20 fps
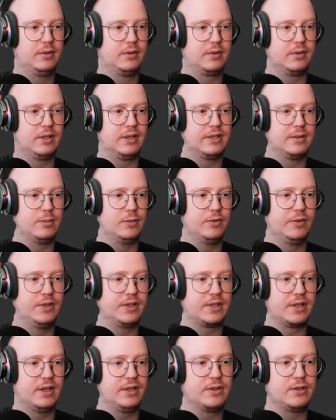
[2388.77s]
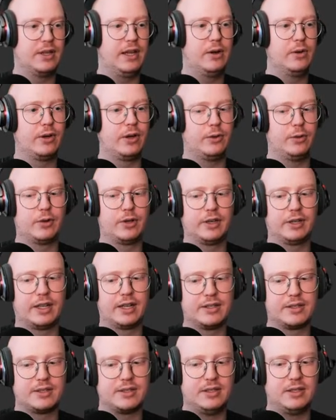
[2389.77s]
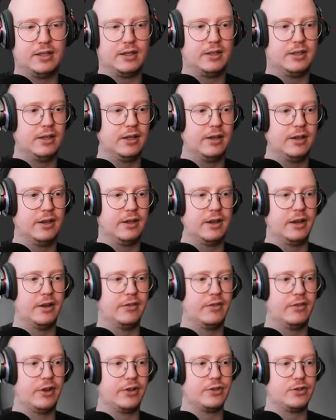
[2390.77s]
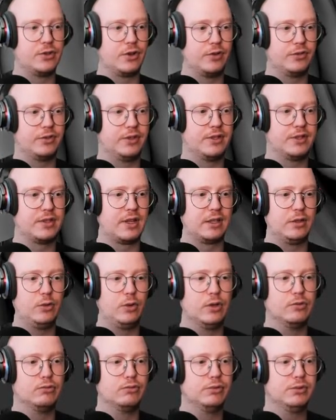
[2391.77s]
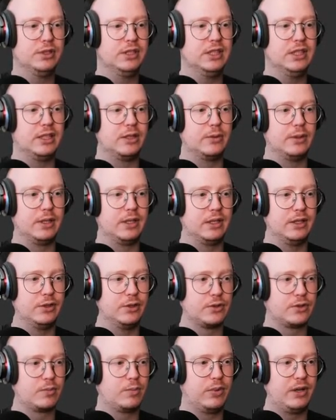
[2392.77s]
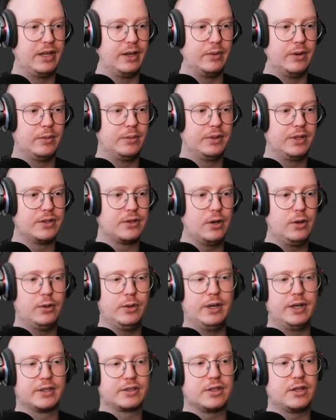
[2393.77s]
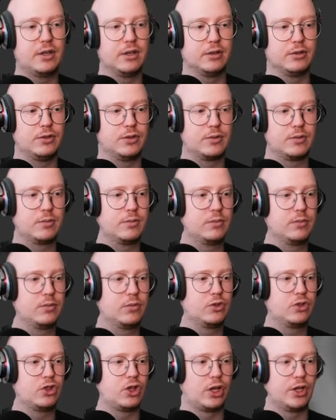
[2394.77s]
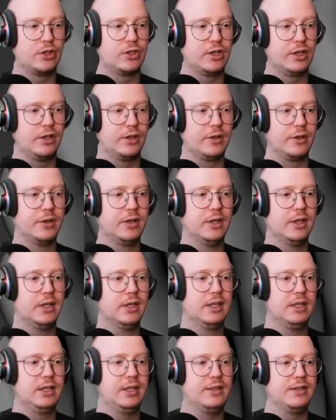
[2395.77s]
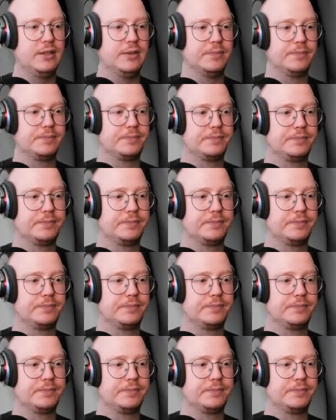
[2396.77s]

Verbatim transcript: So let's move this guy in. So here you can again see a, an, an, advantage of this. Like you can really quickly just play around with this. Oh, you need a tongue. Just chuck a tongue in there. Easy.